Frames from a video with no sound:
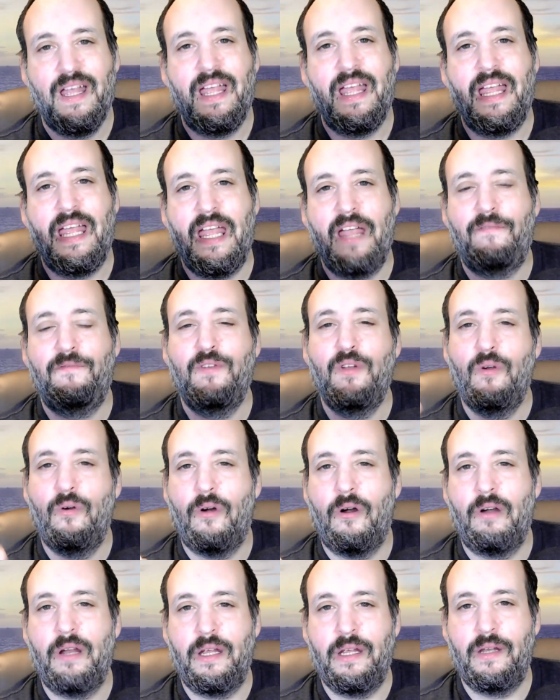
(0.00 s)
if you
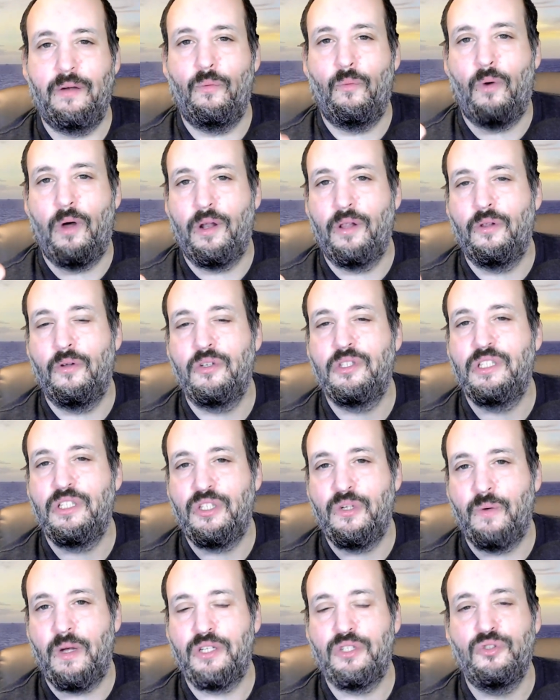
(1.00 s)
are in one of those
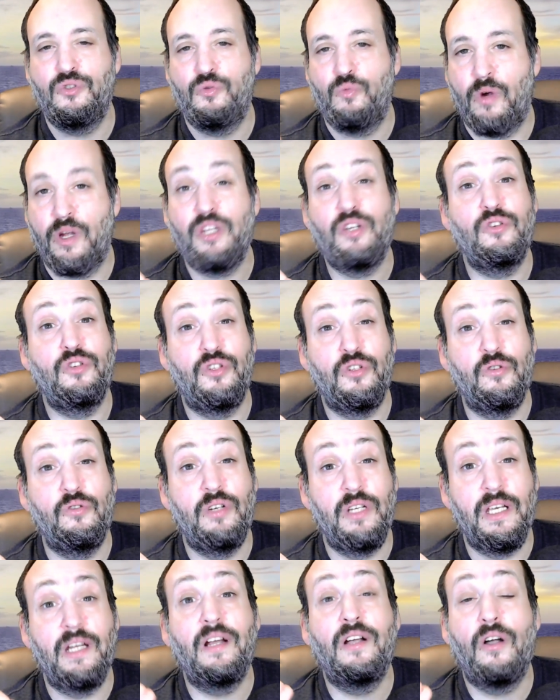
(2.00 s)
situations where you do
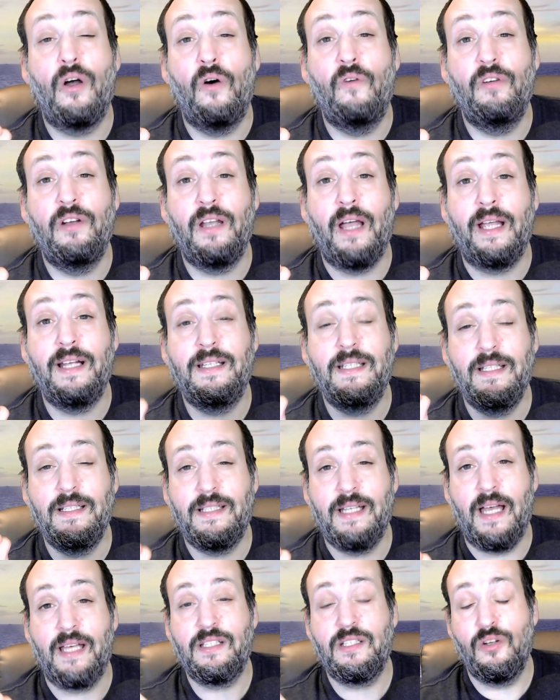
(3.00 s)
need a COVID-19
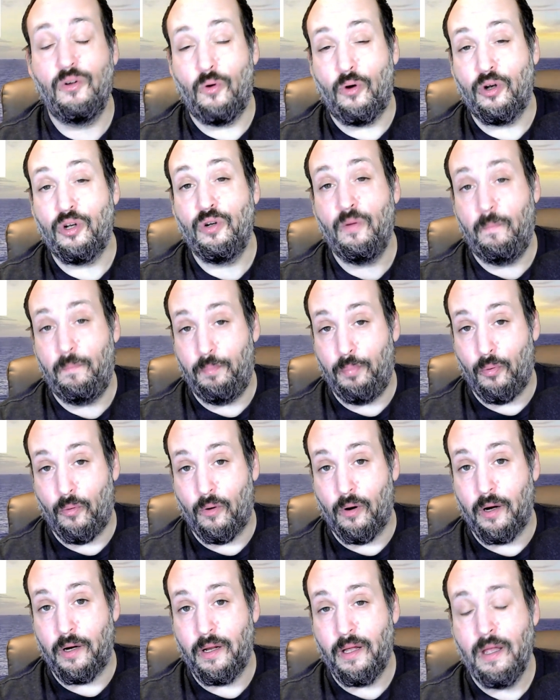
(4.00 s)
test in order to
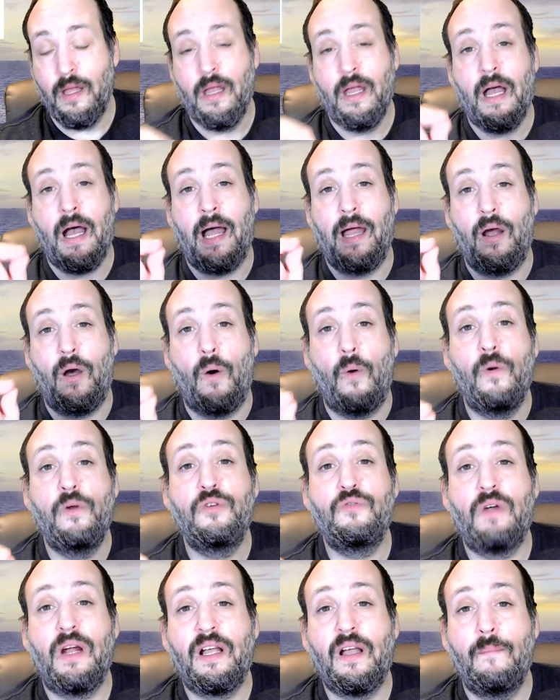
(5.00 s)
board, I always
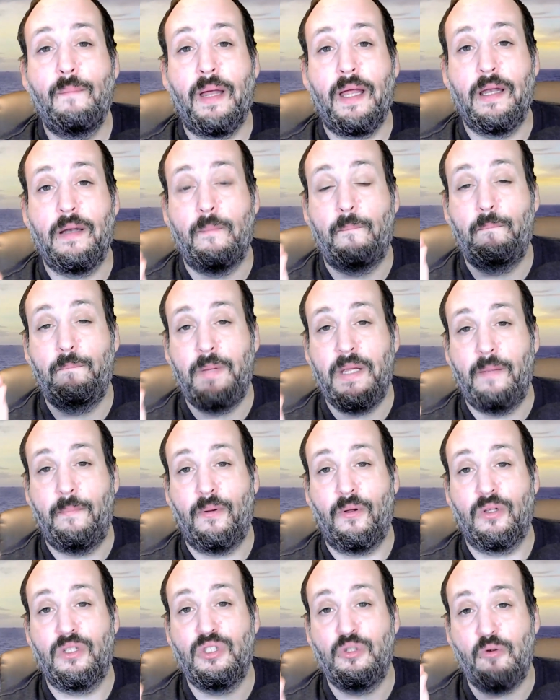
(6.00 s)
recommend
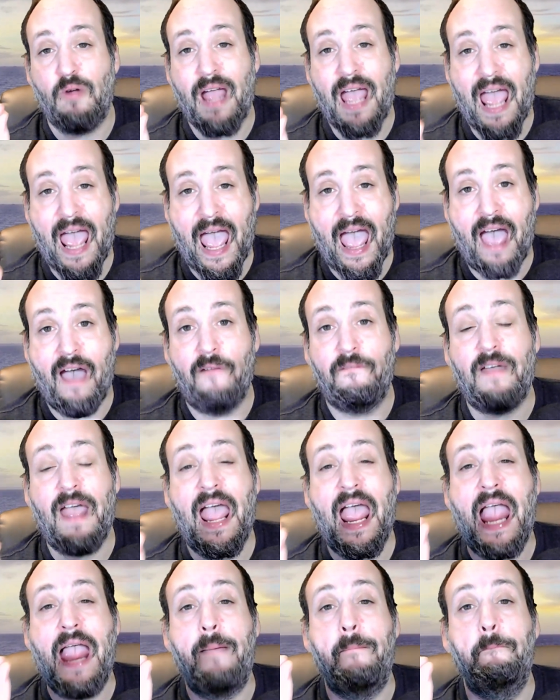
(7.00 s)
people to have
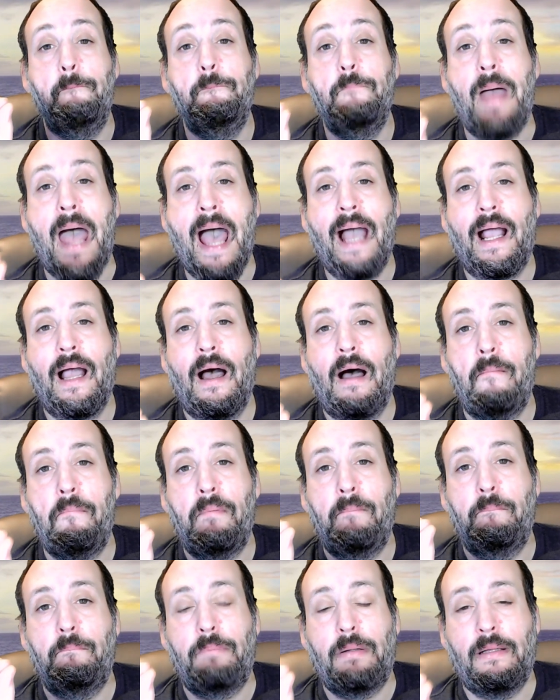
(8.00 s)
a backup
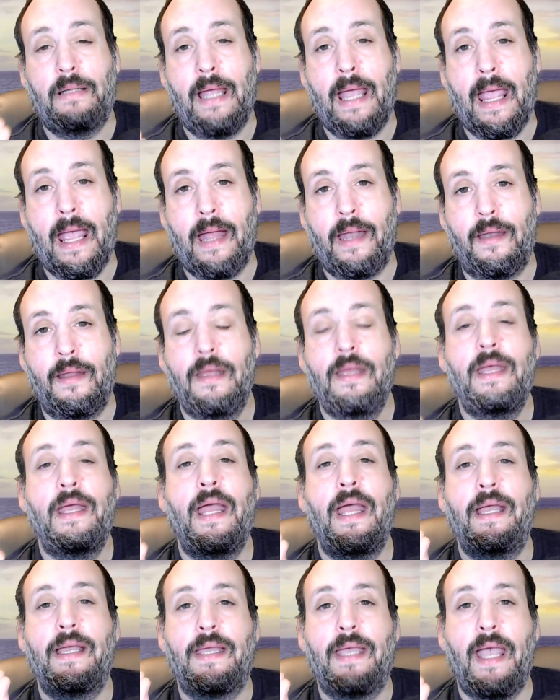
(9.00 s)
plan
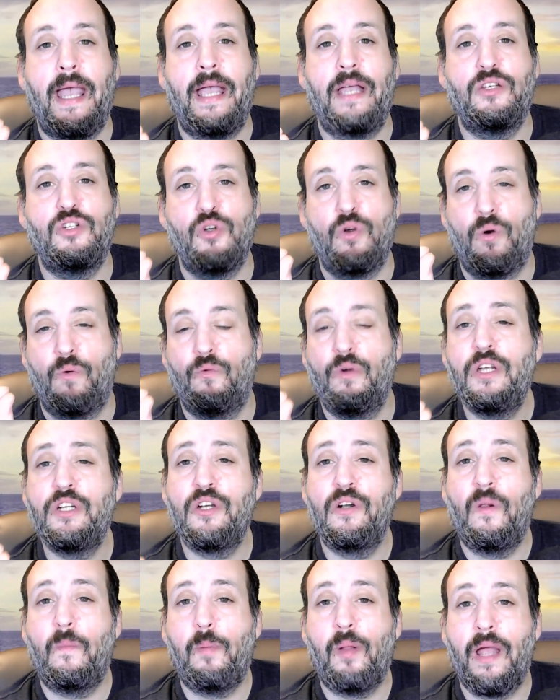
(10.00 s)
in case your
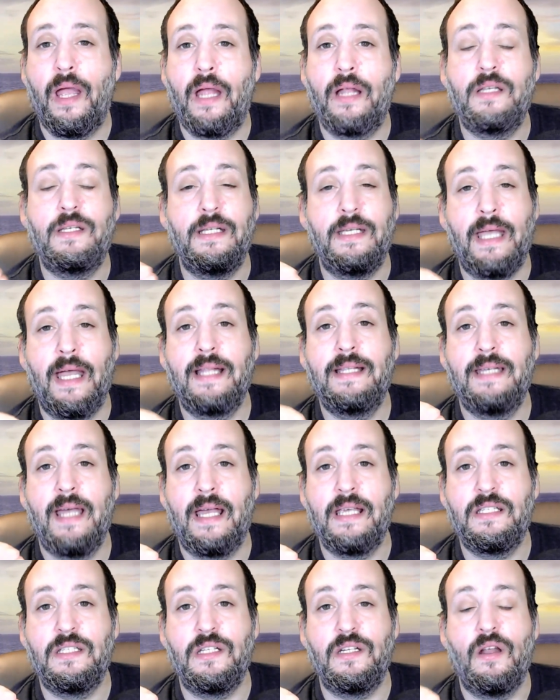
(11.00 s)
original plan to get
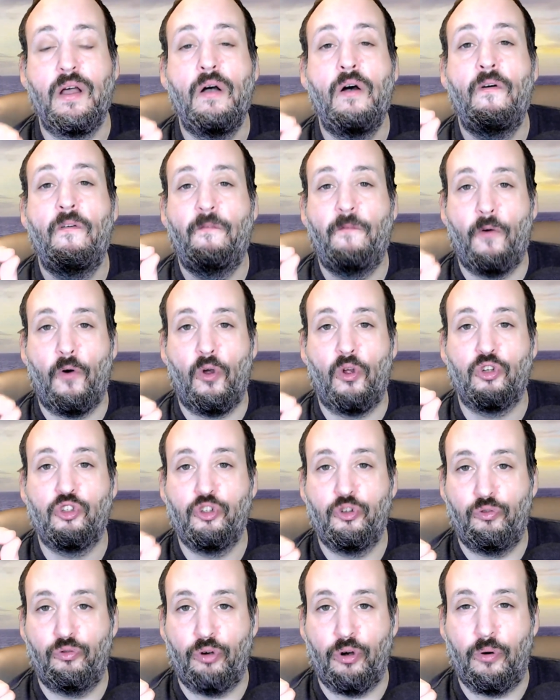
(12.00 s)
tested
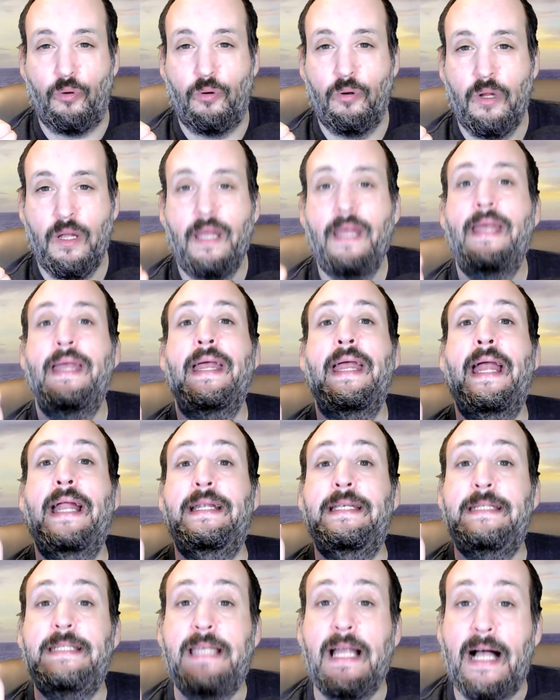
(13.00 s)
falls through. It
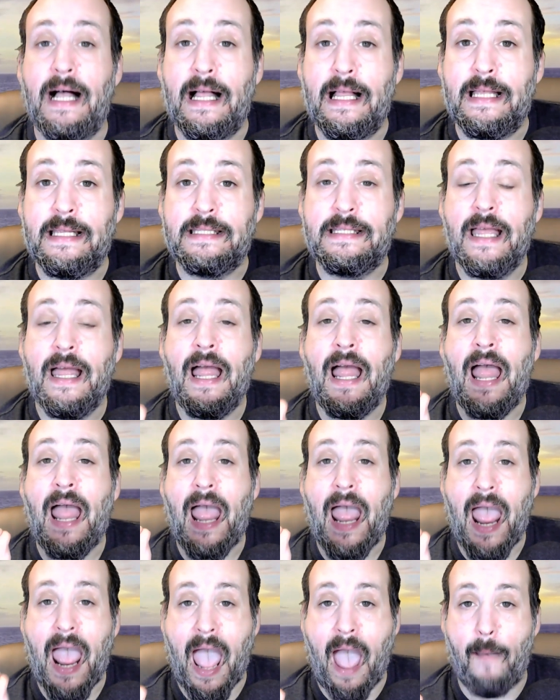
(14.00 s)
does
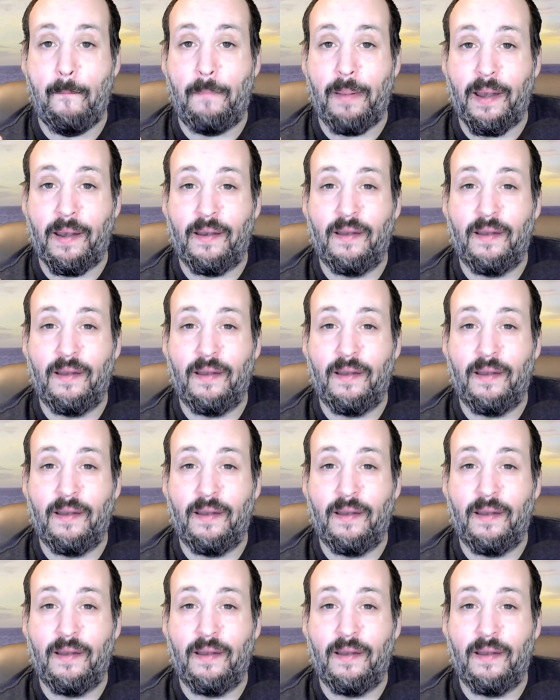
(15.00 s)
happen.